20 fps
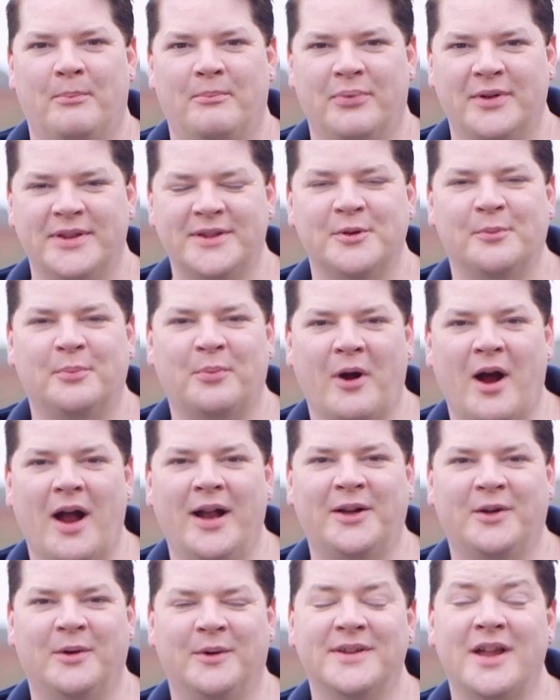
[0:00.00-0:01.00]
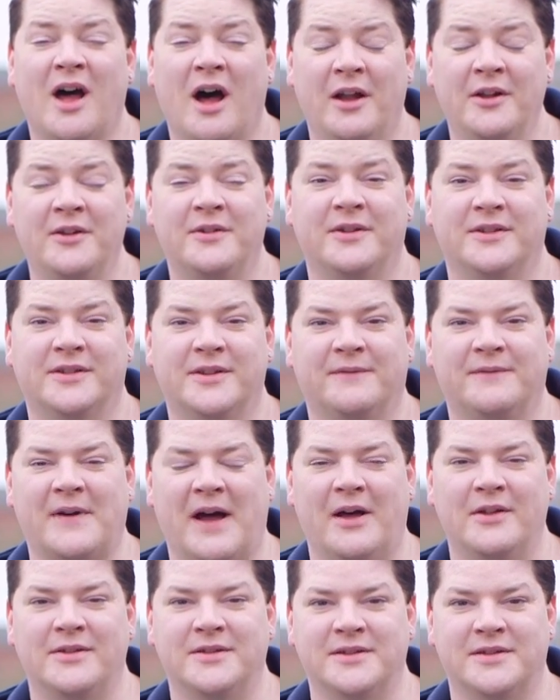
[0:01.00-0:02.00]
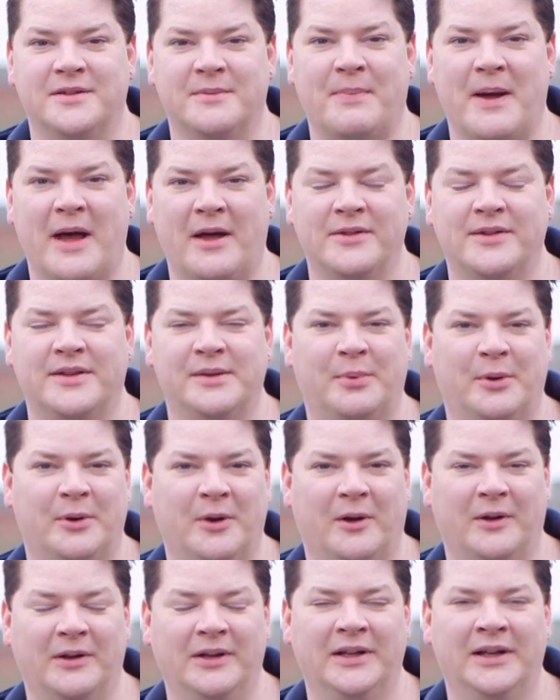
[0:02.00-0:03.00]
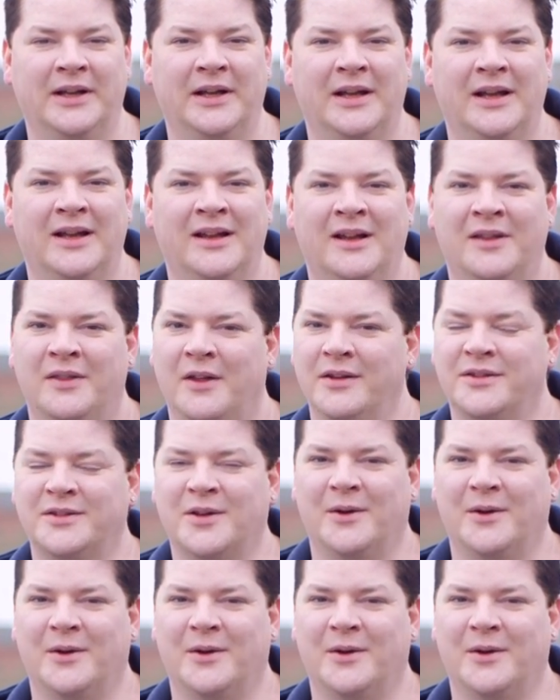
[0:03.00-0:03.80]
Bristol Pride costs hundreds of thousands of pounds to put on. Those